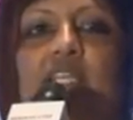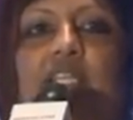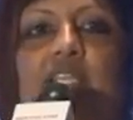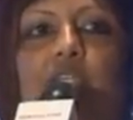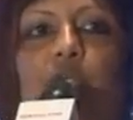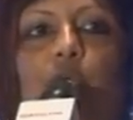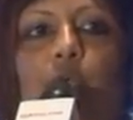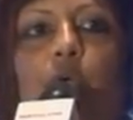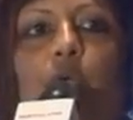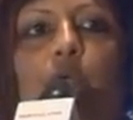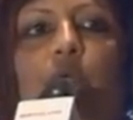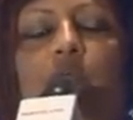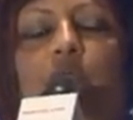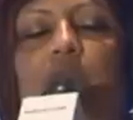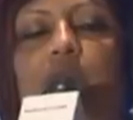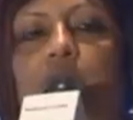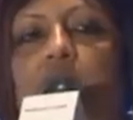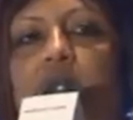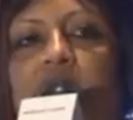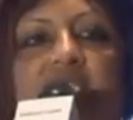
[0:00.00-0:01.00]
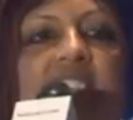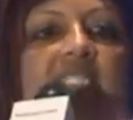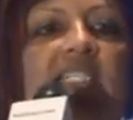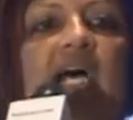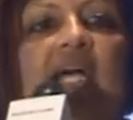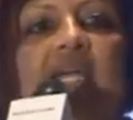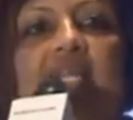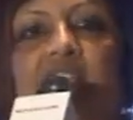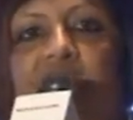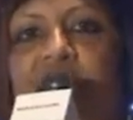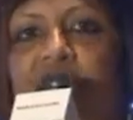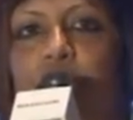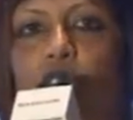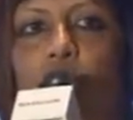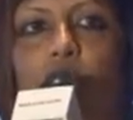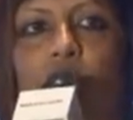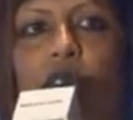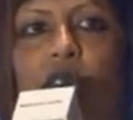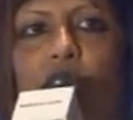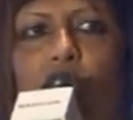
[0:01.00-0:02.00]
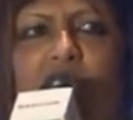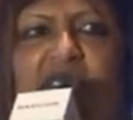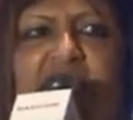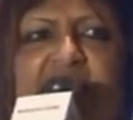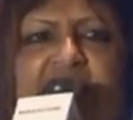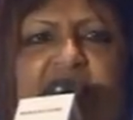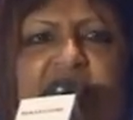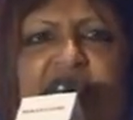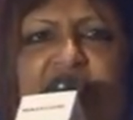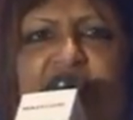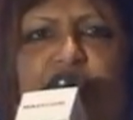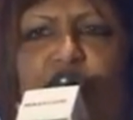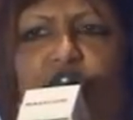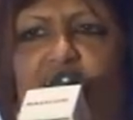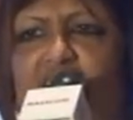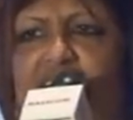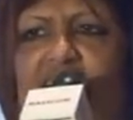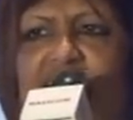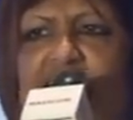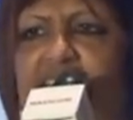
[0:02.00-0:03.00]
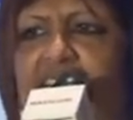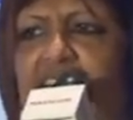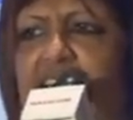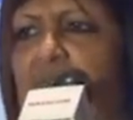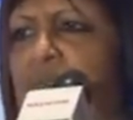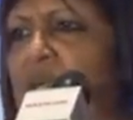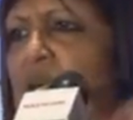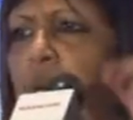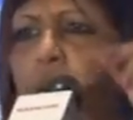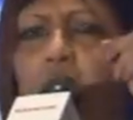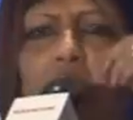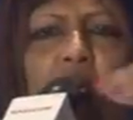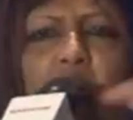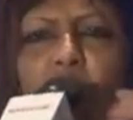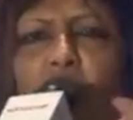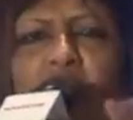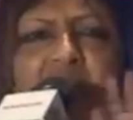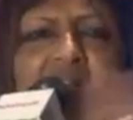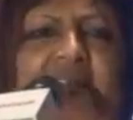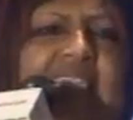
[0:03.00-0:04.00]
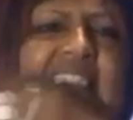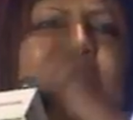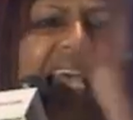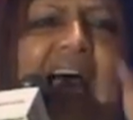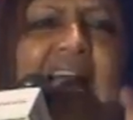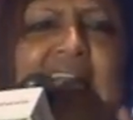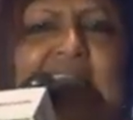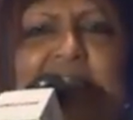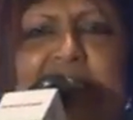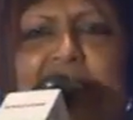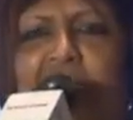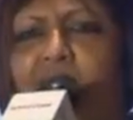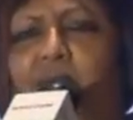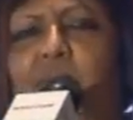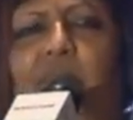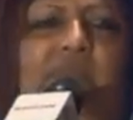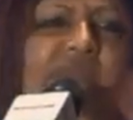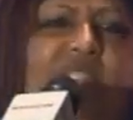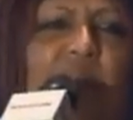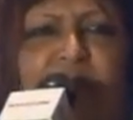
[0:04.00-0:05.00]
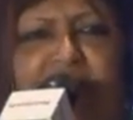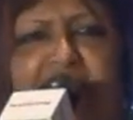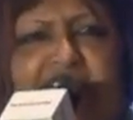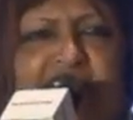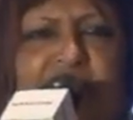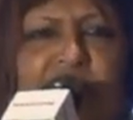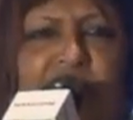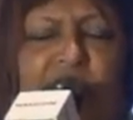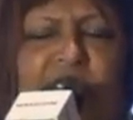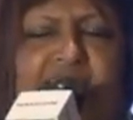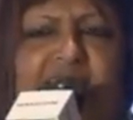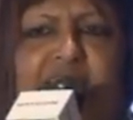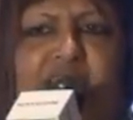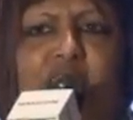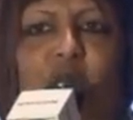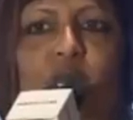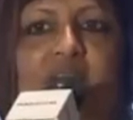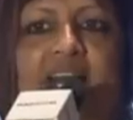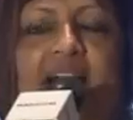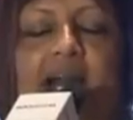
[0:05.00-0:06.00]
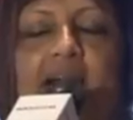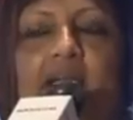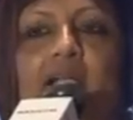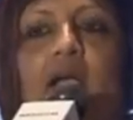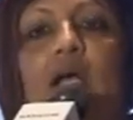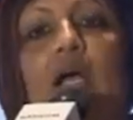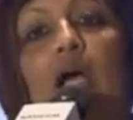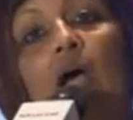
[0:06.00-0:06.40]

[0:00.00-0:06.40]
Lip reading: you design for, okay, these features, let's take them out, or let's add some, the price will be this or that.